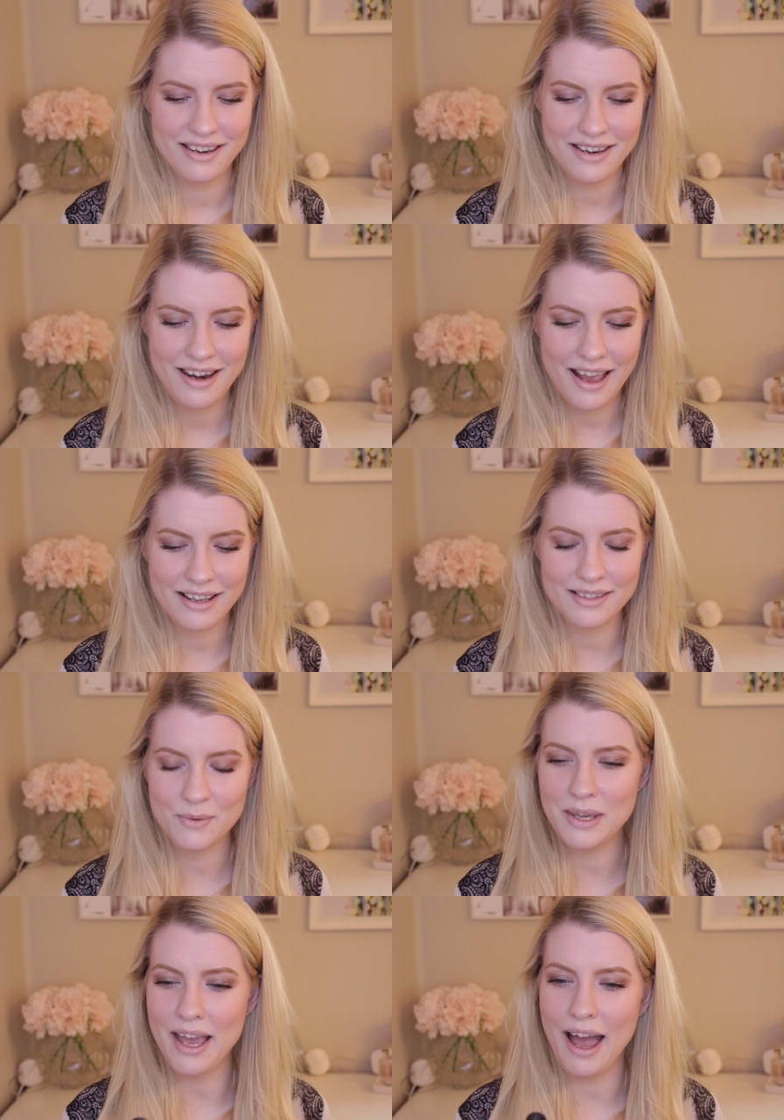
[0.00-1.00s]
Next
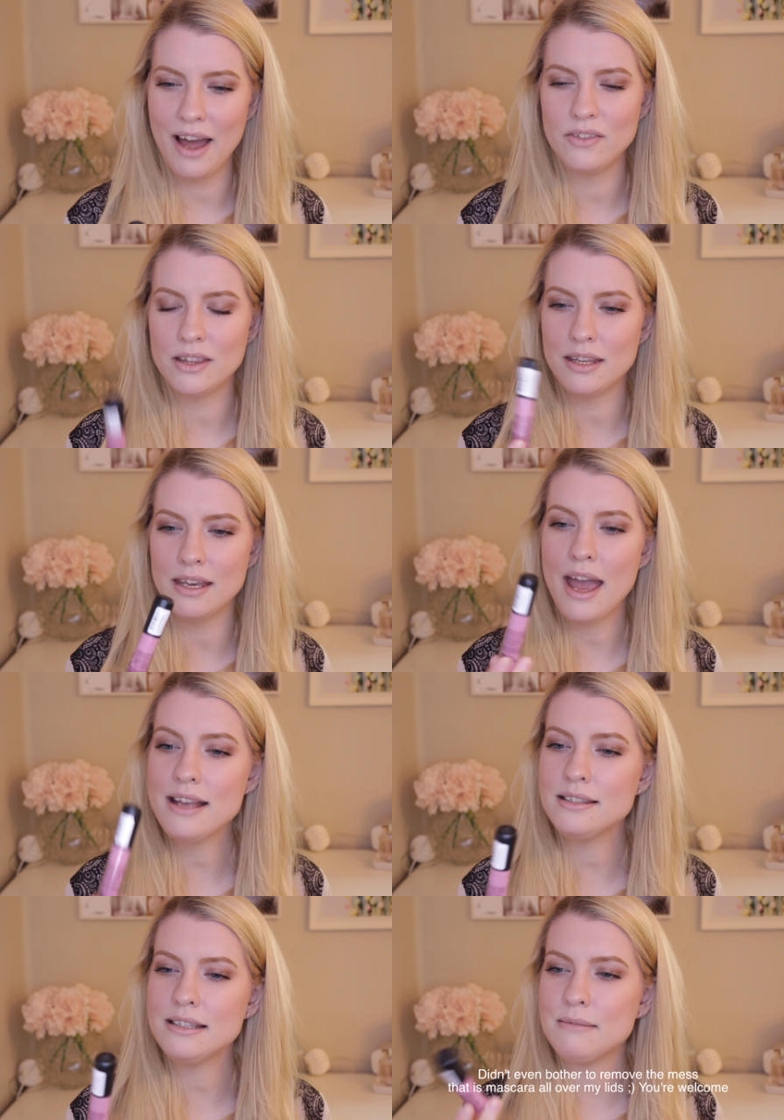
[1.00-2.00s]
we have the
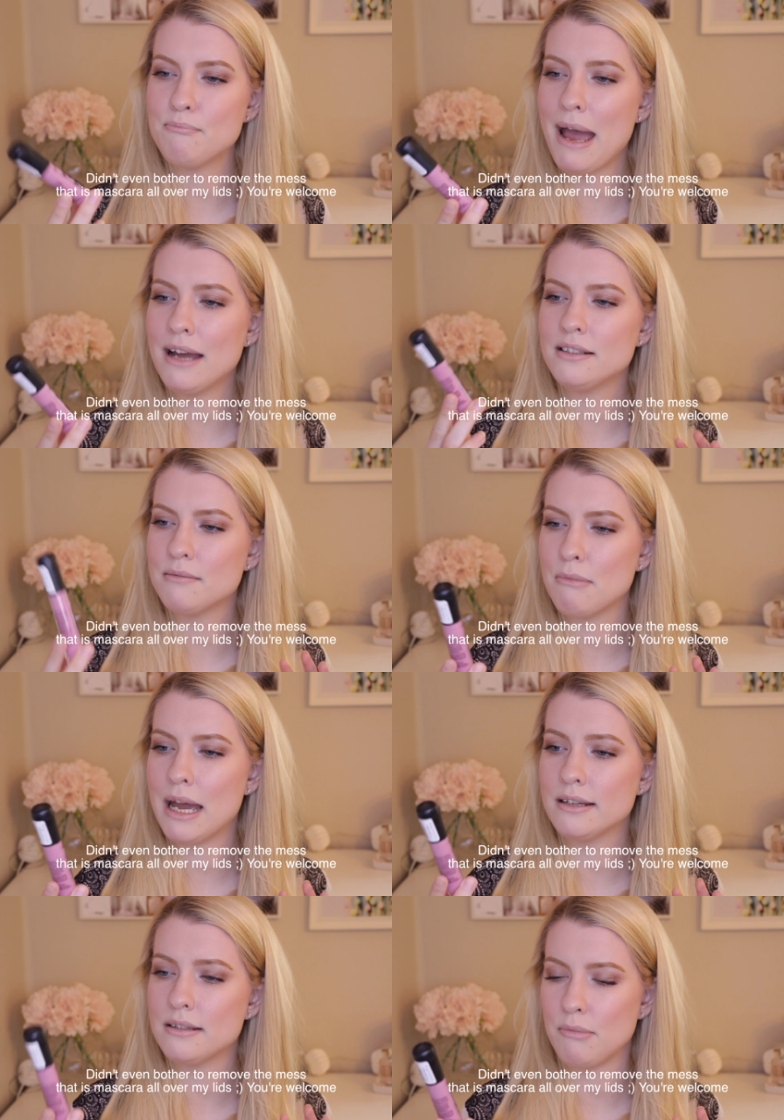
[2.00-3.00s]
Essence Matte
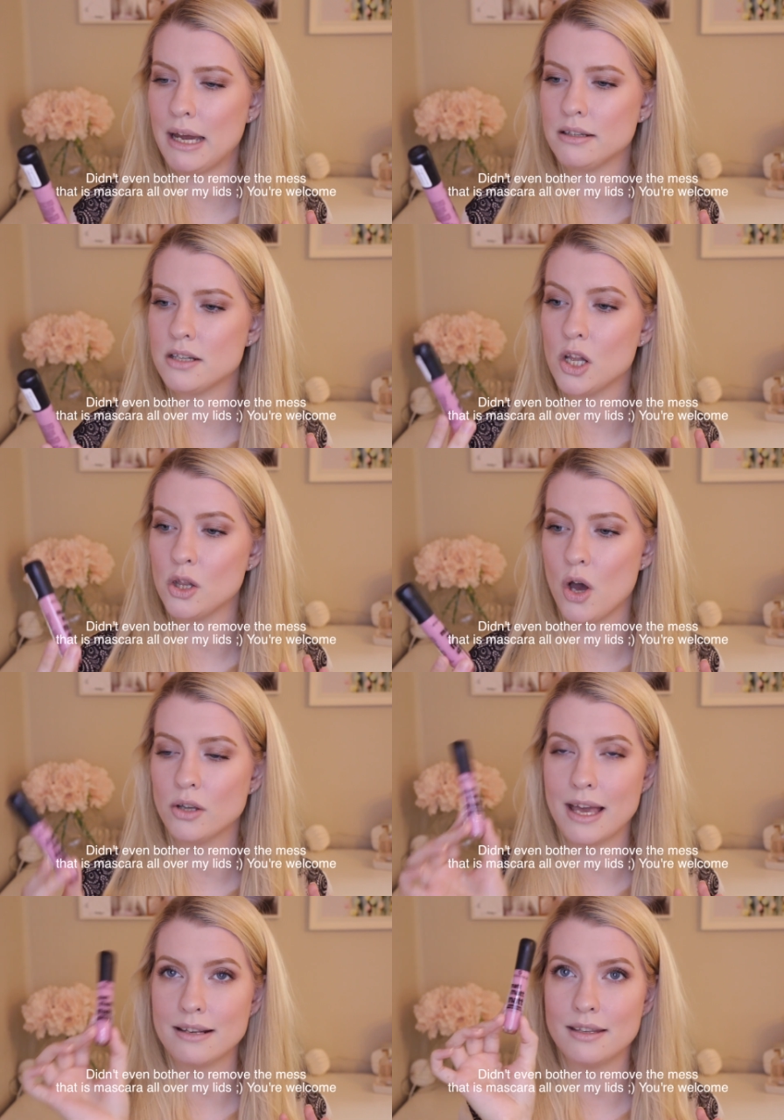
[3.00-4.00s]

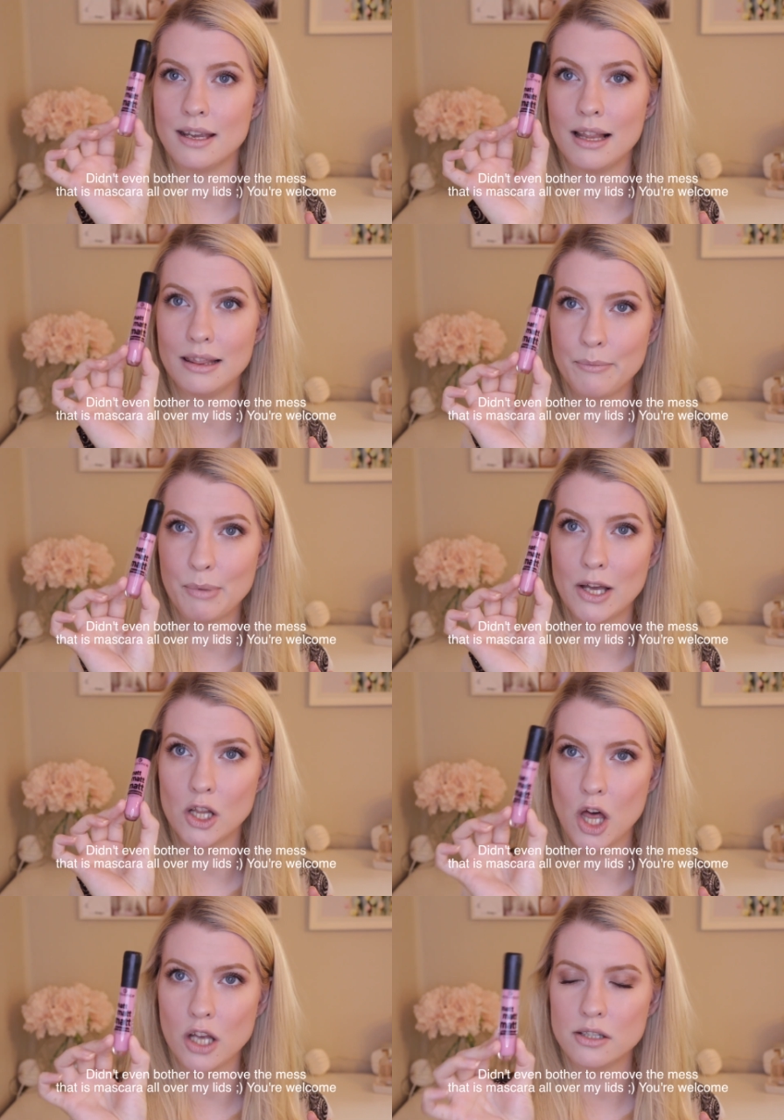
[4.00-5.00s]
Long Lasting Lip
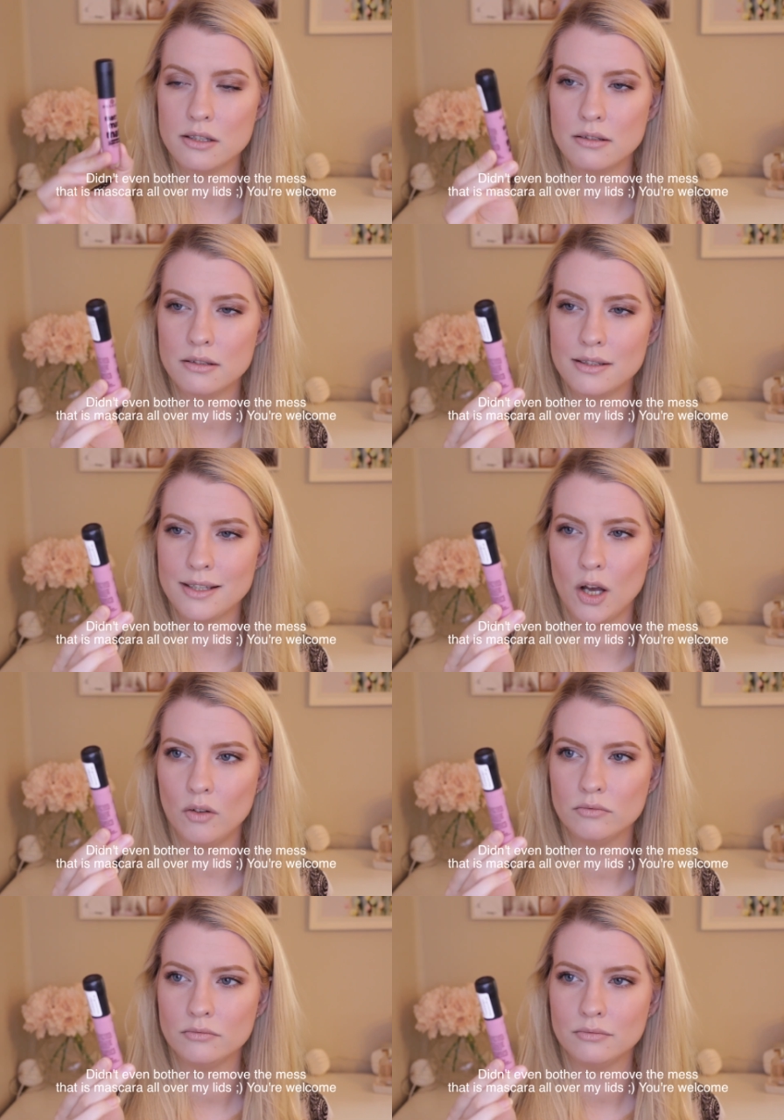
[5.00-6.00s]
Gloss.
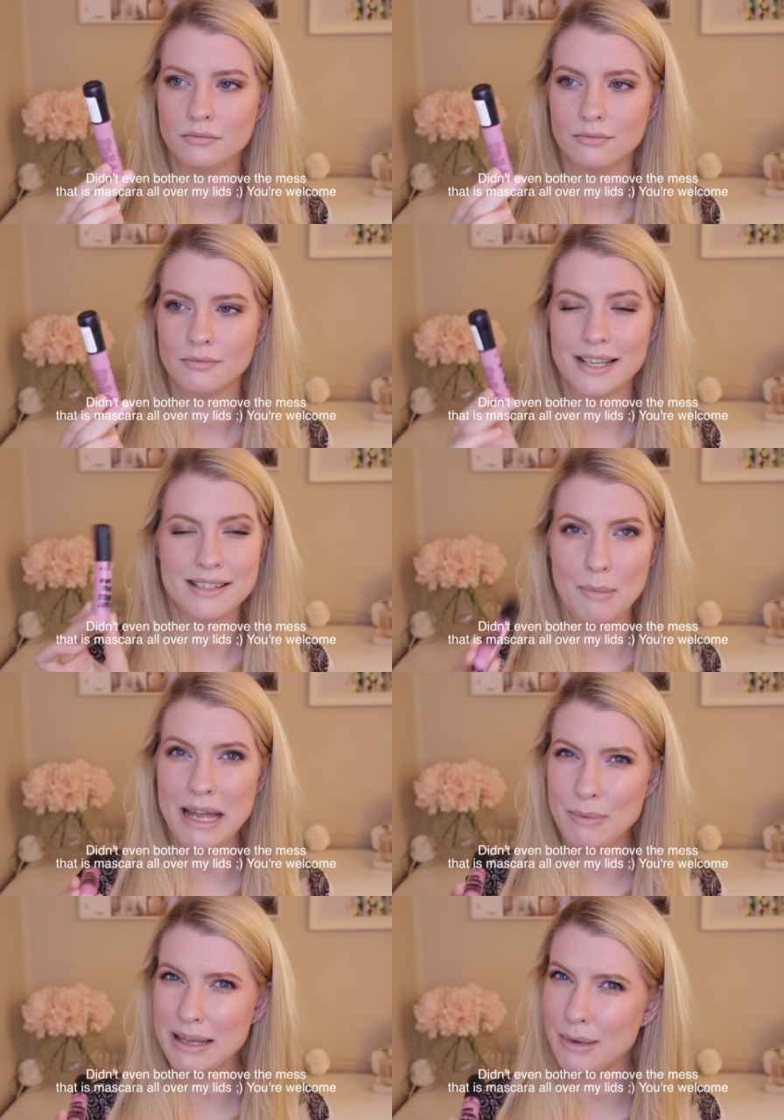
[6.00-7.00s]
So it's a
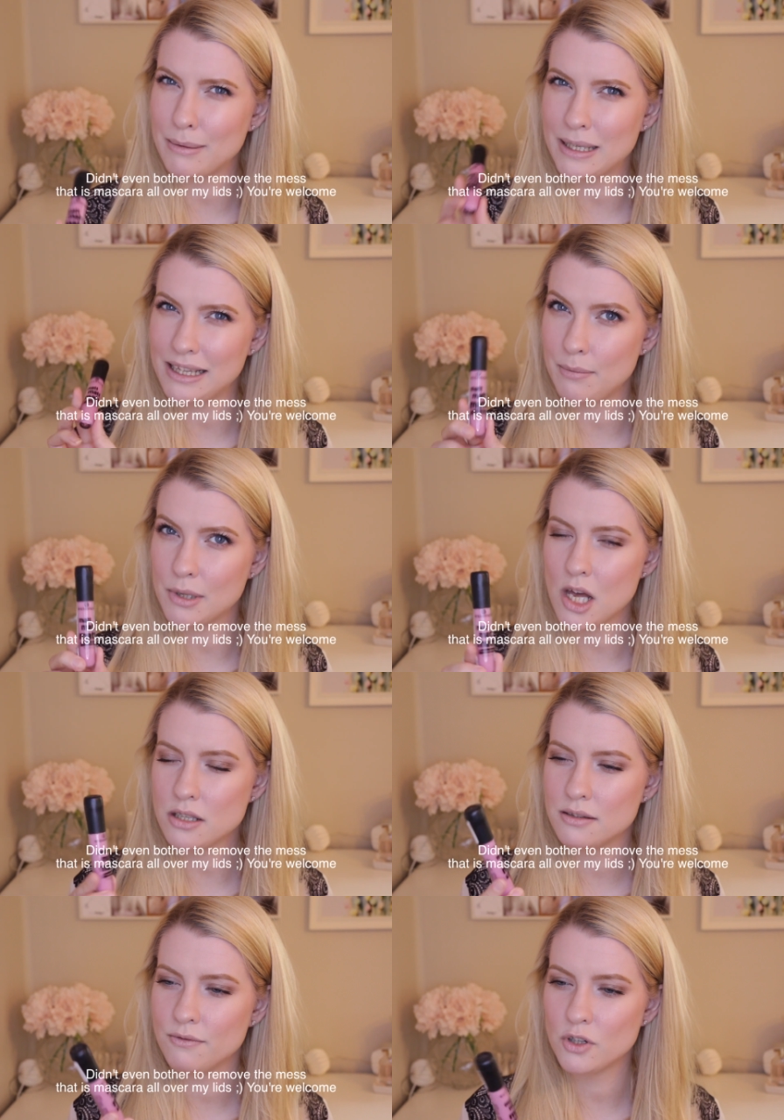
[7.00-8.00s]
matte lip
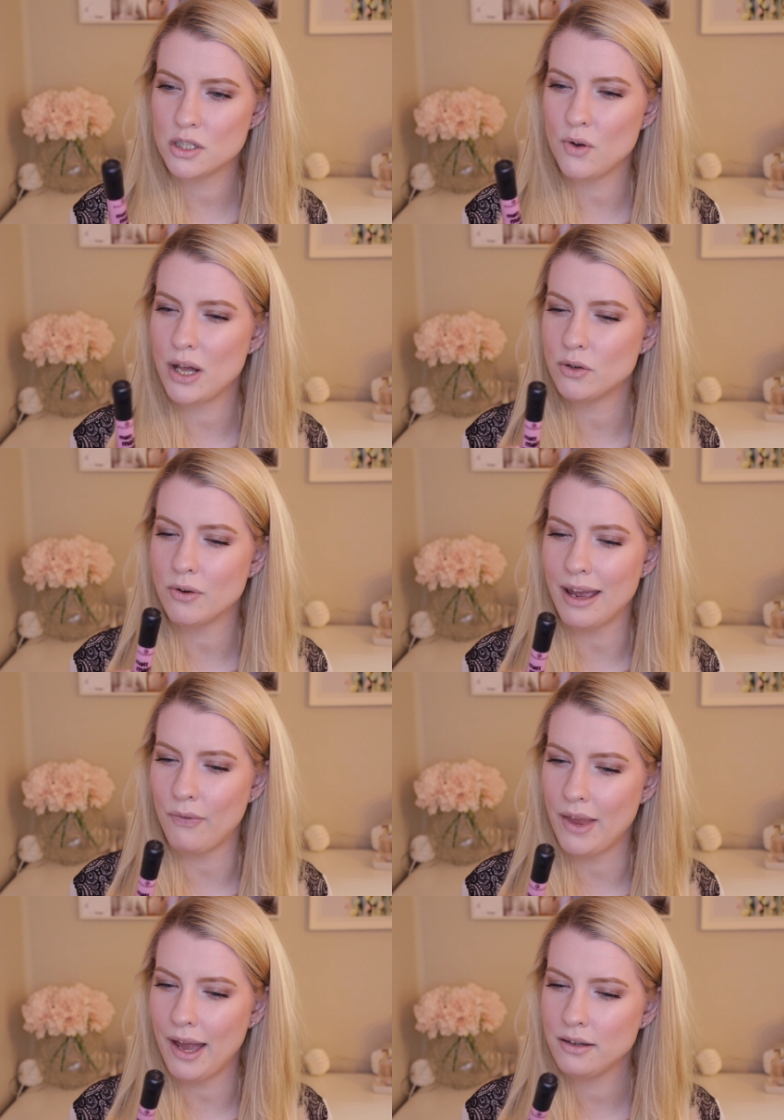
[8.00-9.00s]
gloss. First of all, I don't
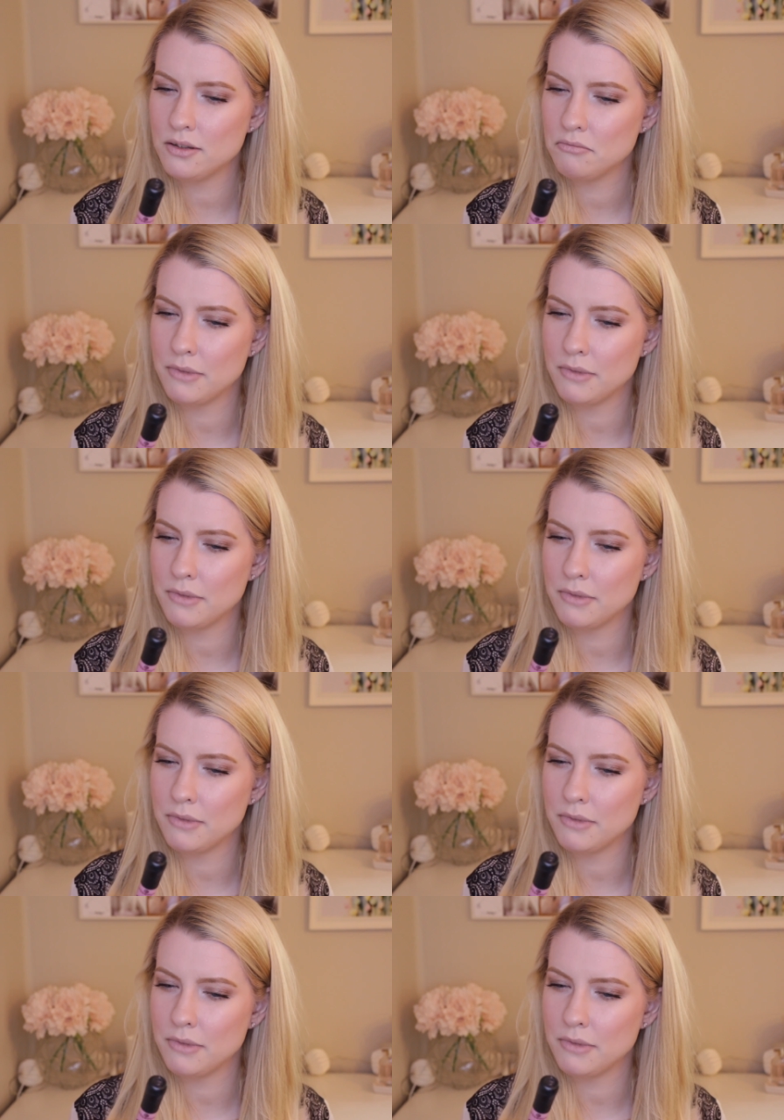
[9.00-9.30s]
get that.